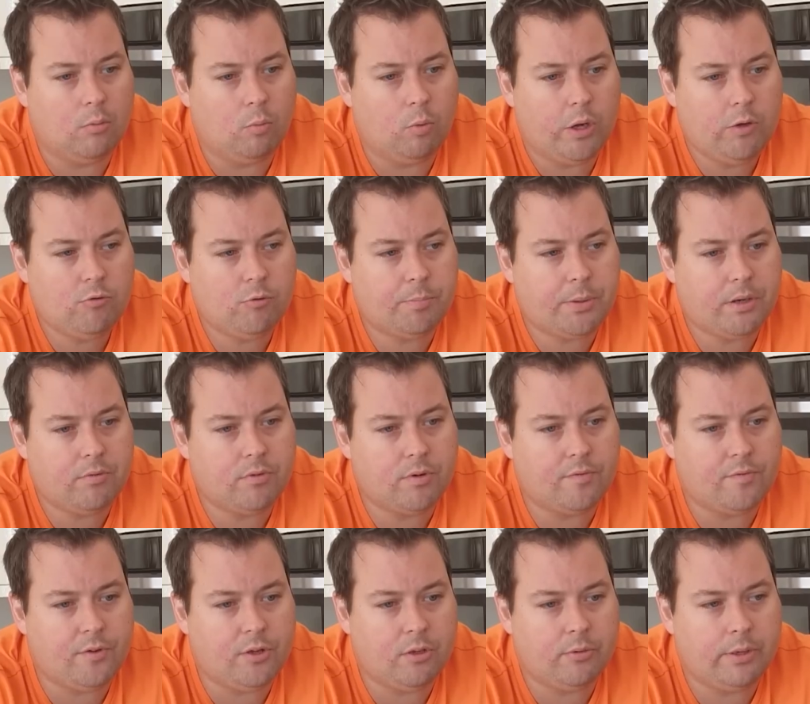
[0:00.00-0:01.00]
we will be
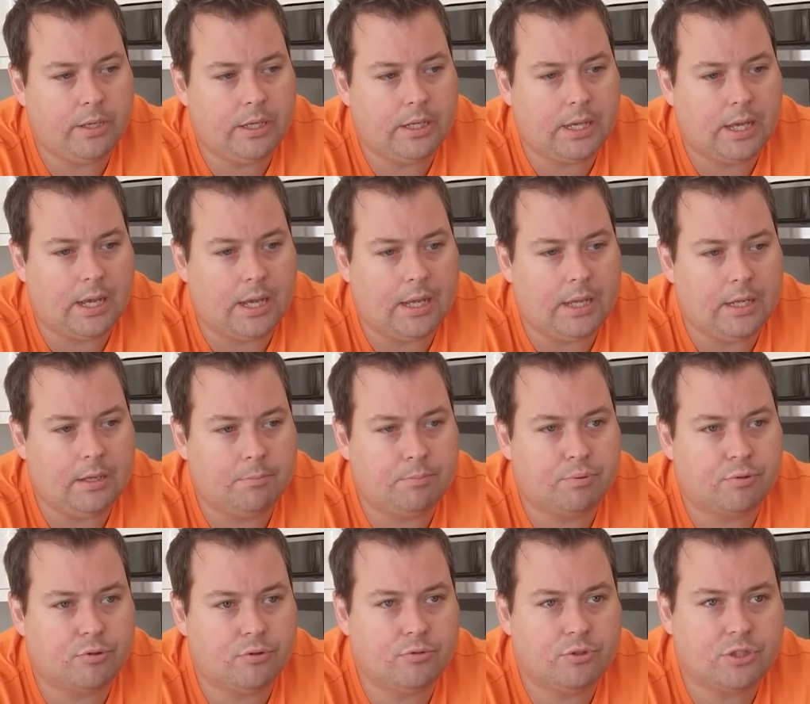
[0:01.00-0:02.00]
reviewing a
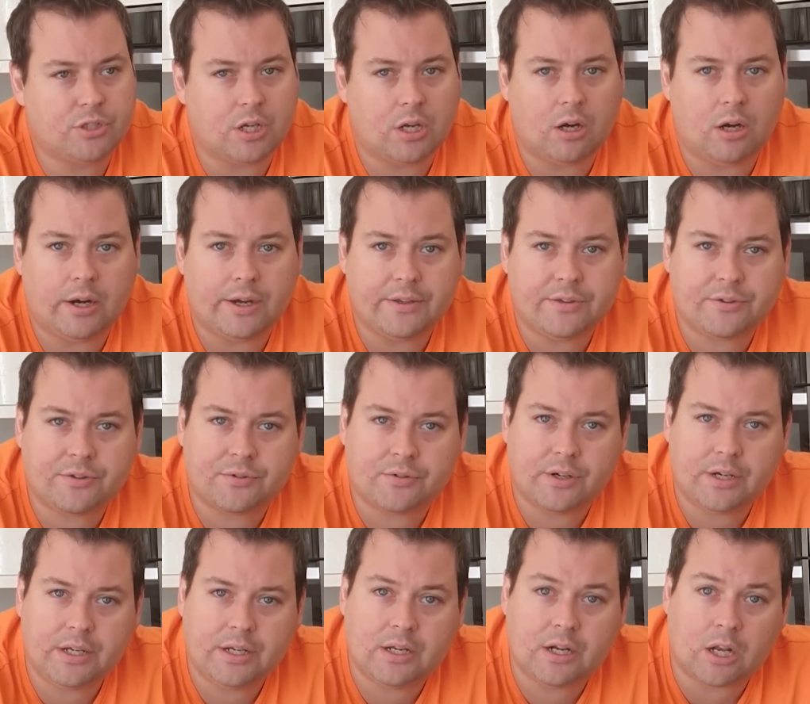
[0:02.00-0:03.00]
Prusa
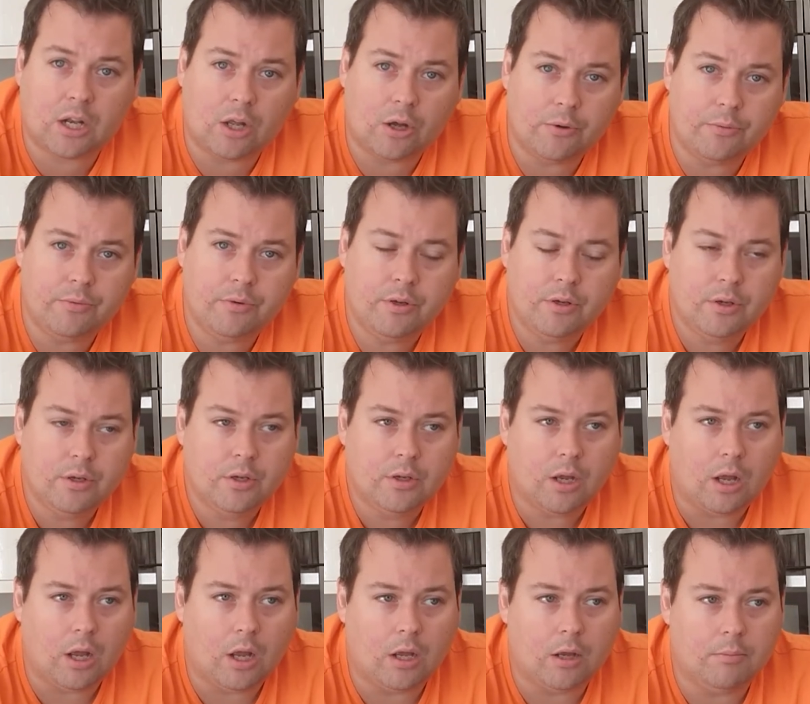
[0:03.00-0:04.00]
i3 clone.
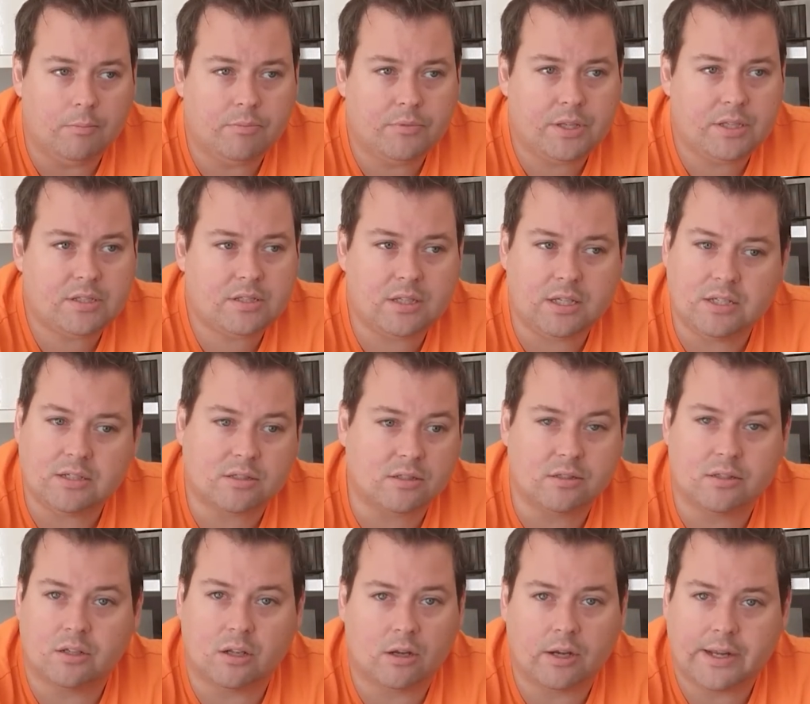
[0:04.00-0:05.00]
Um, this
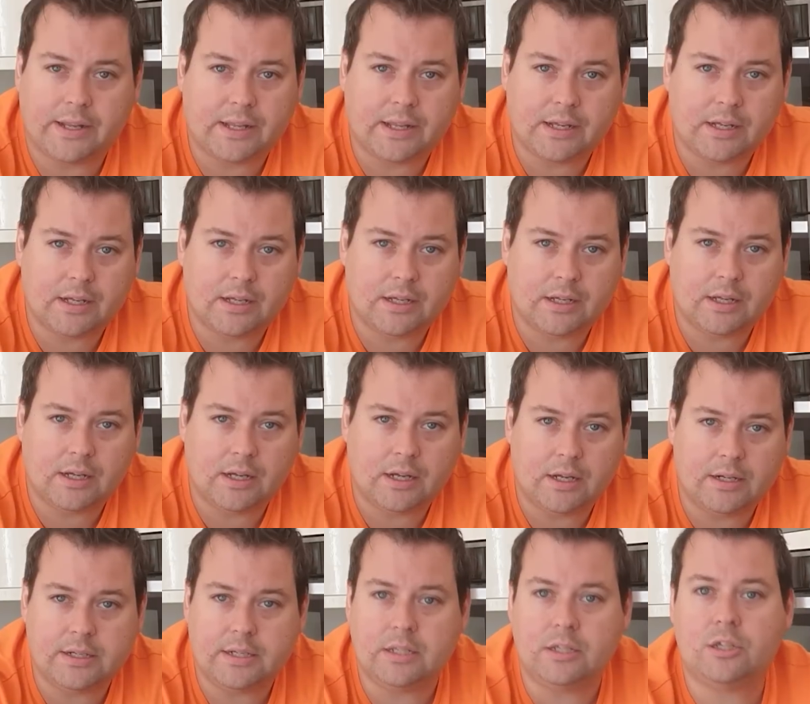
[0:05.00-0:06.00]
isn't like a, a,
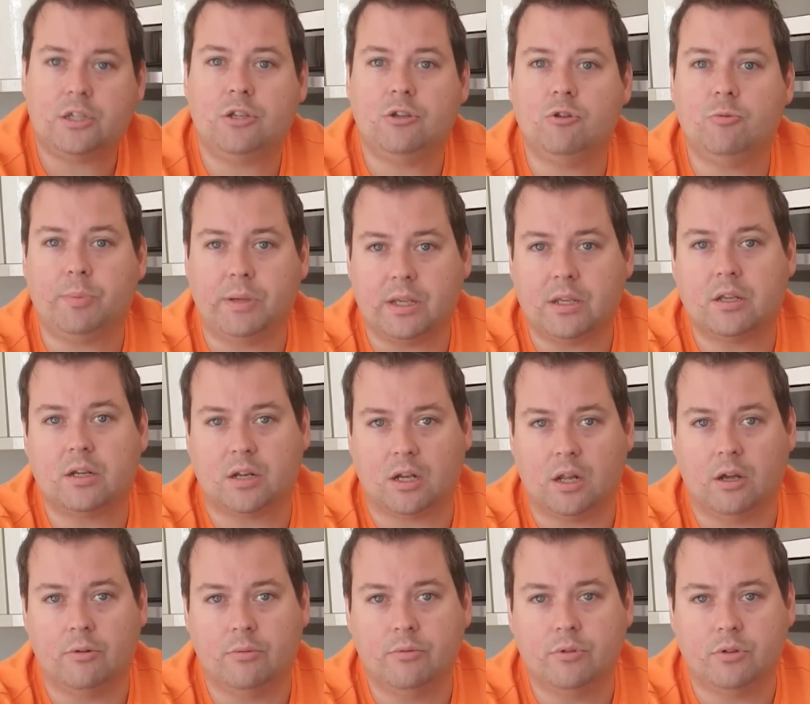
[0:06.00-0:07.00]
an
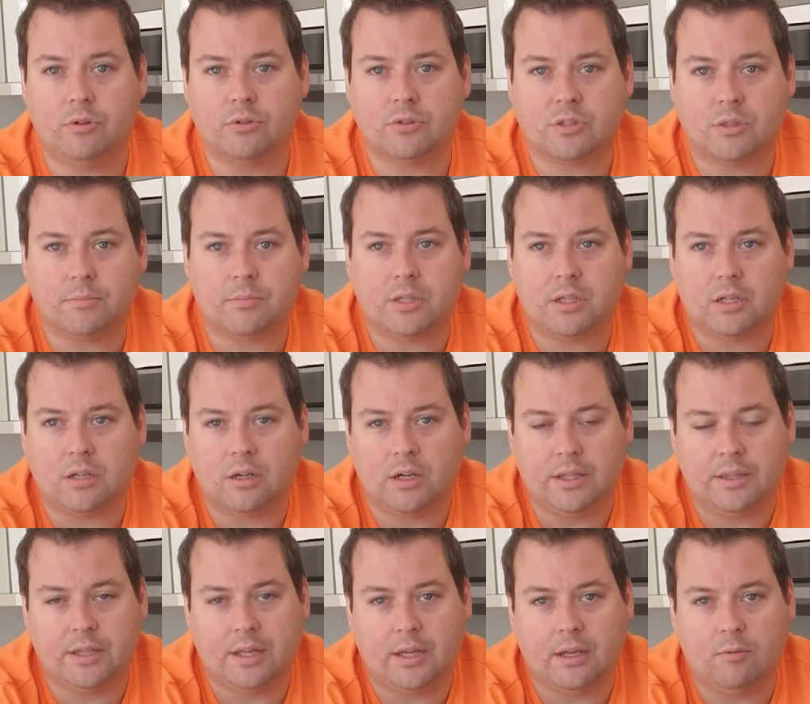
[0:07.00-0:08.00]
clone or something like
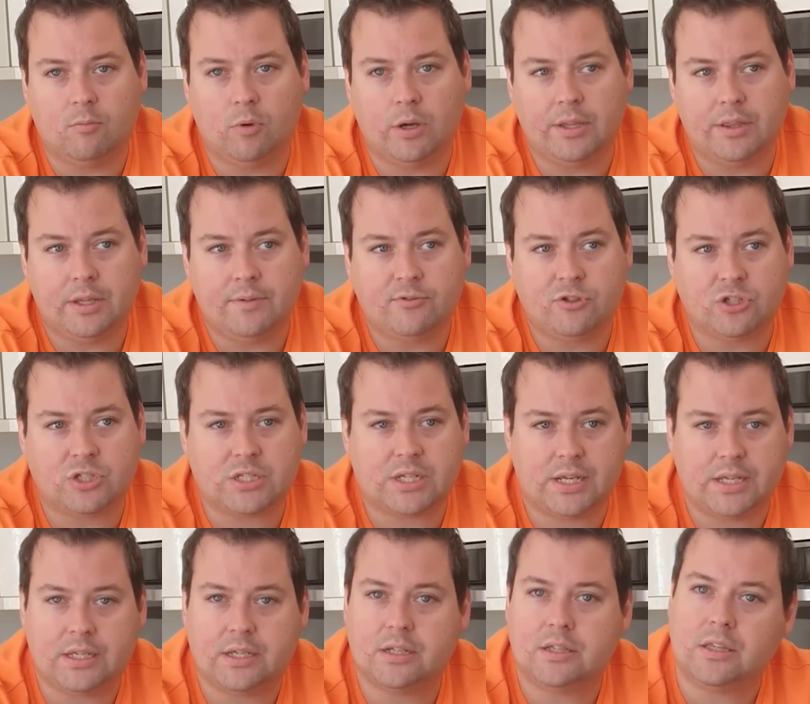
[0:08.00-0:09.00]
that, where they've just
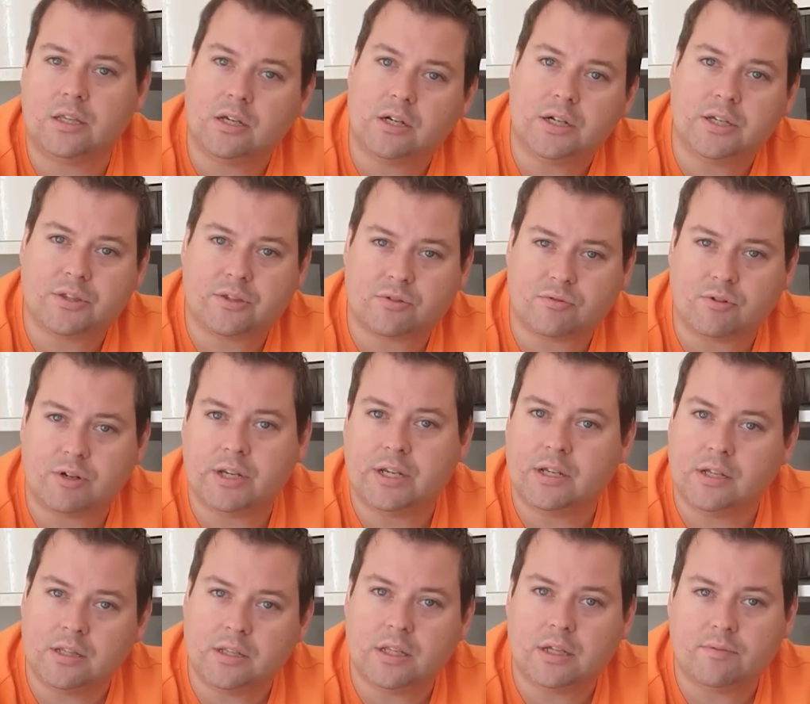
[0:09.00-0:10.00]
taken the i3
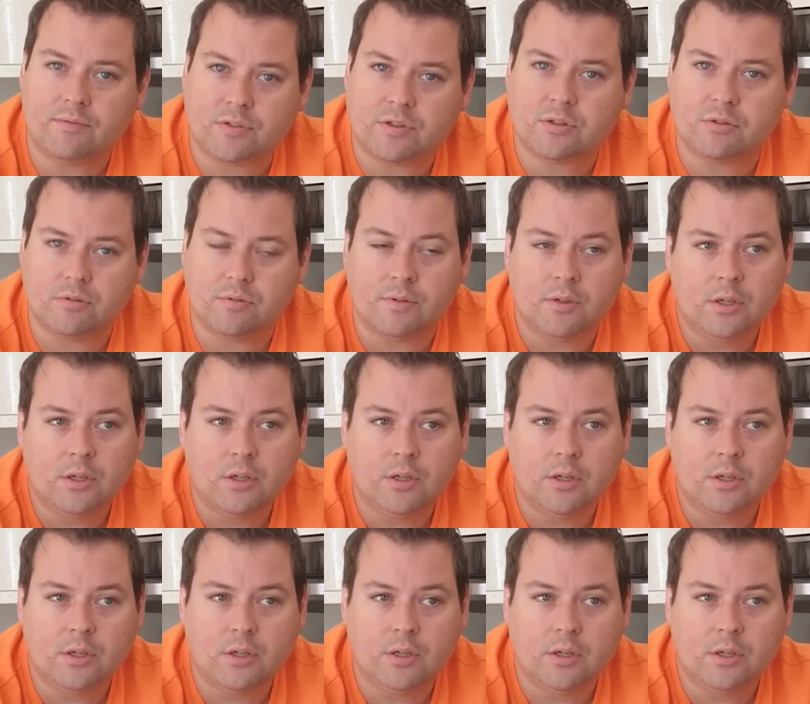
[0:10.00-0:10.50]
and they've sort of